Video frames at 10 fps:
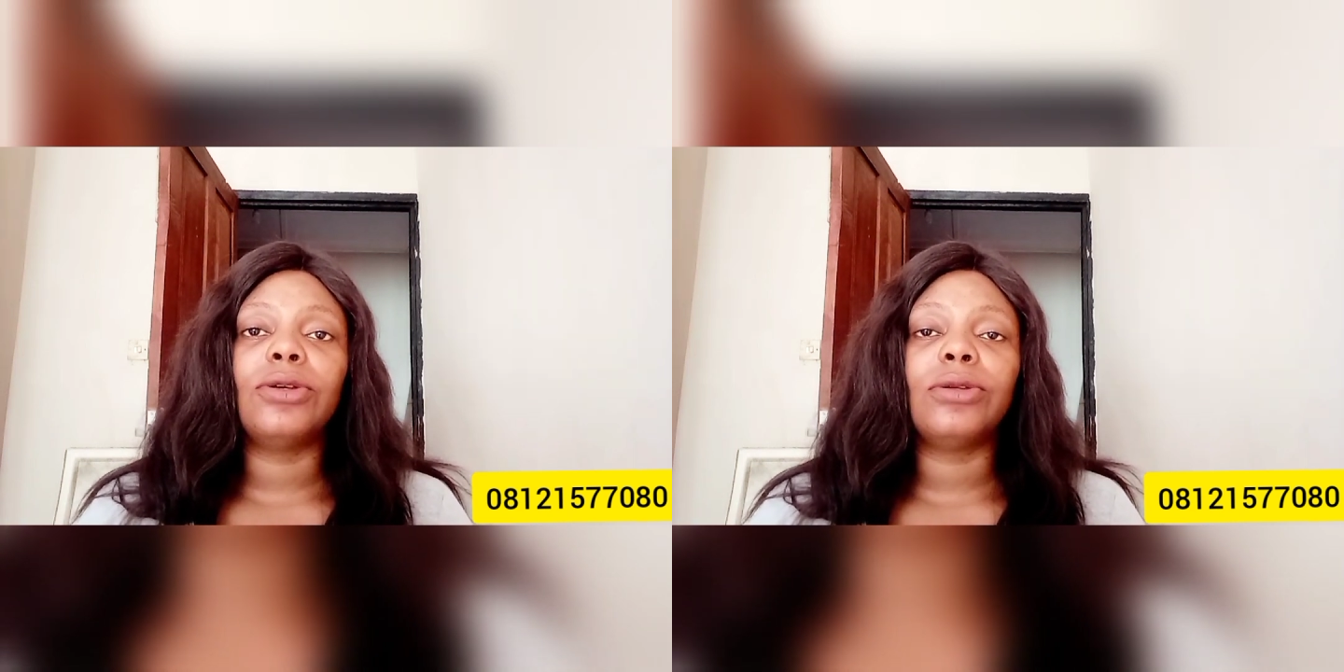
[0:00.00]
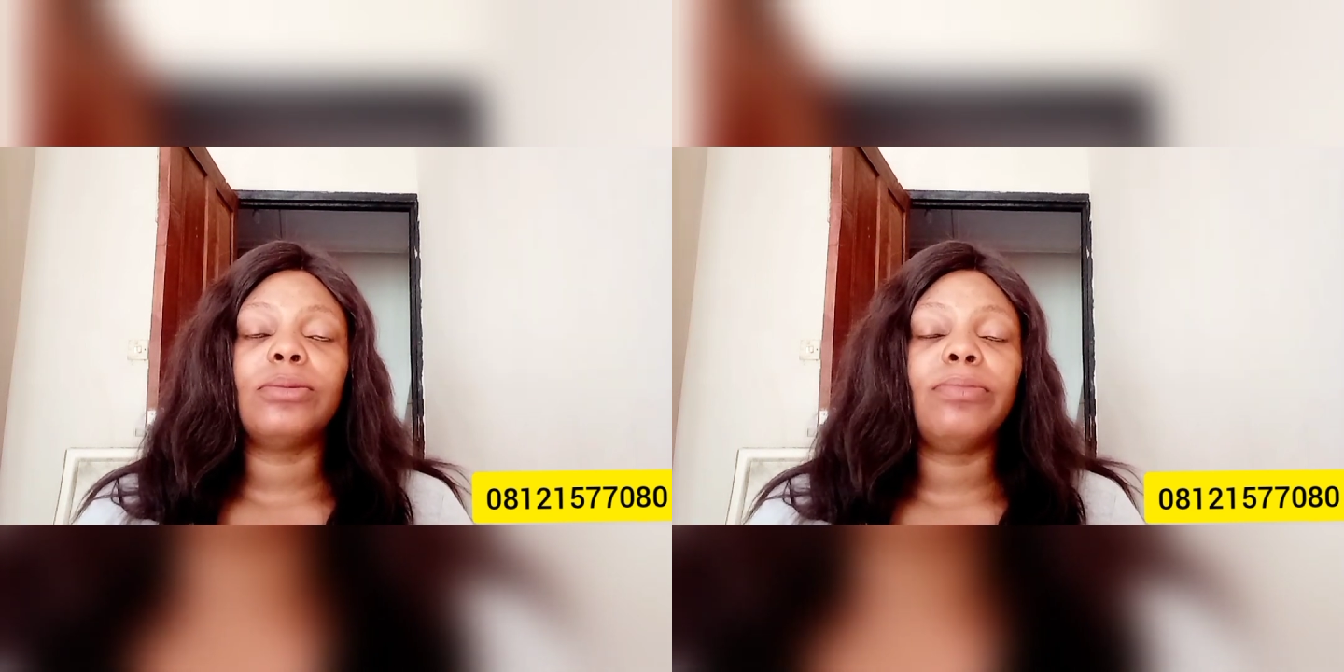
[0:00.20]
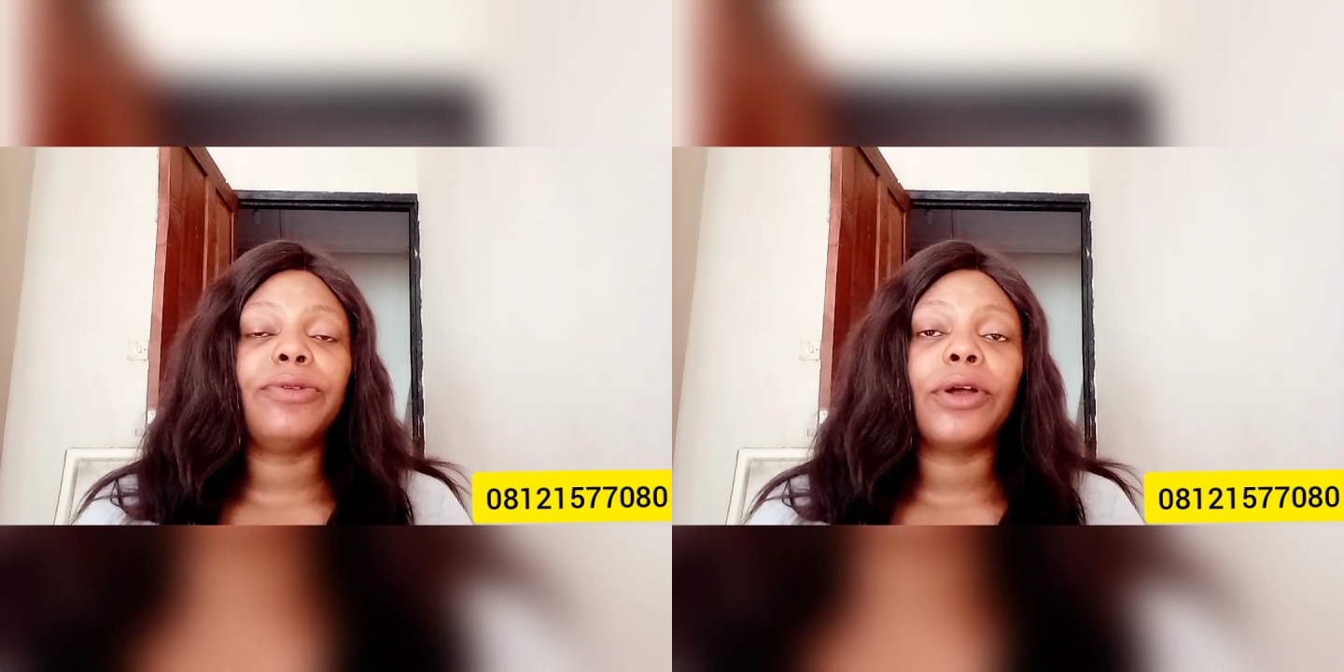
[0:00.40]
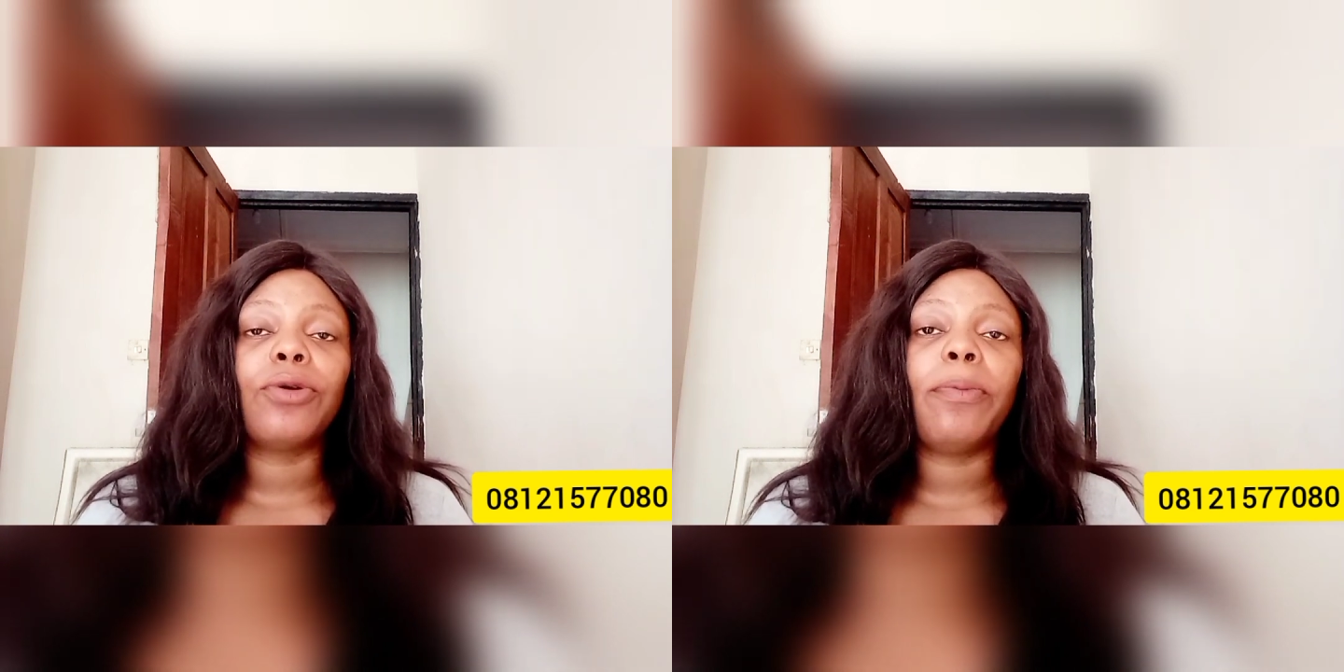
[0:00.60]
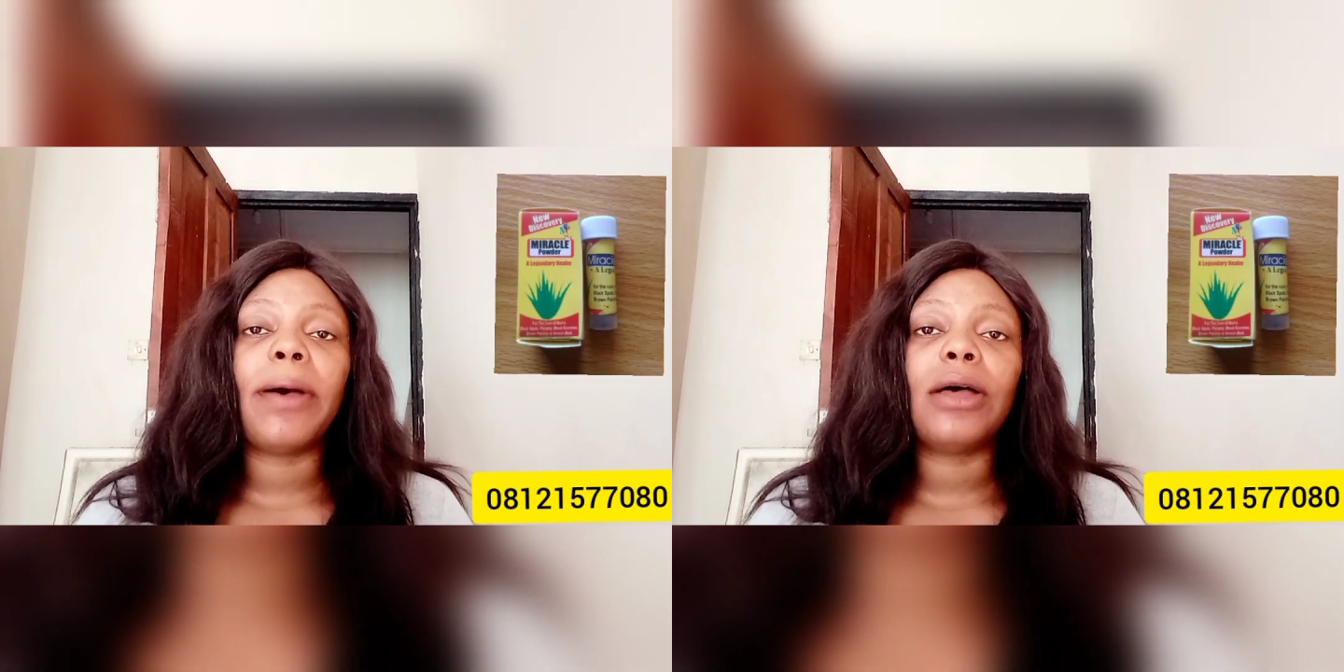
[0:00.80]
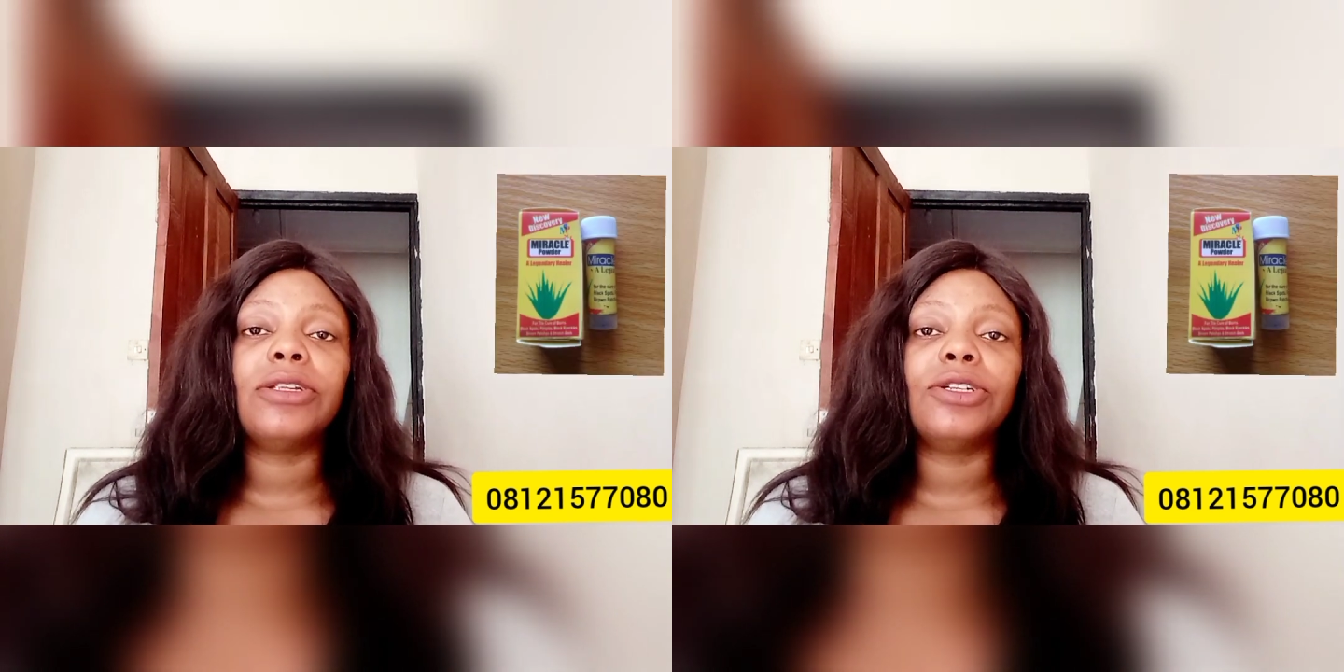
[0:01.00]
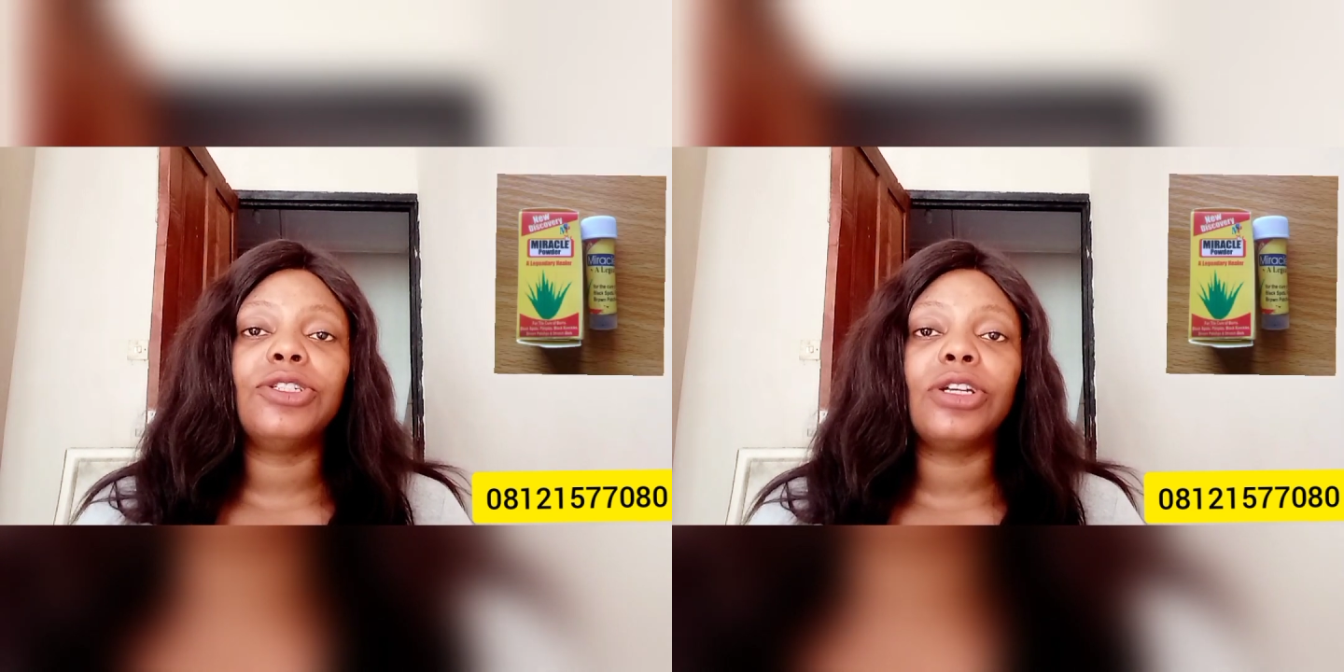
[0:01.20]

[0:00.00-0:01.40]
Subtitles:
your miracle powder,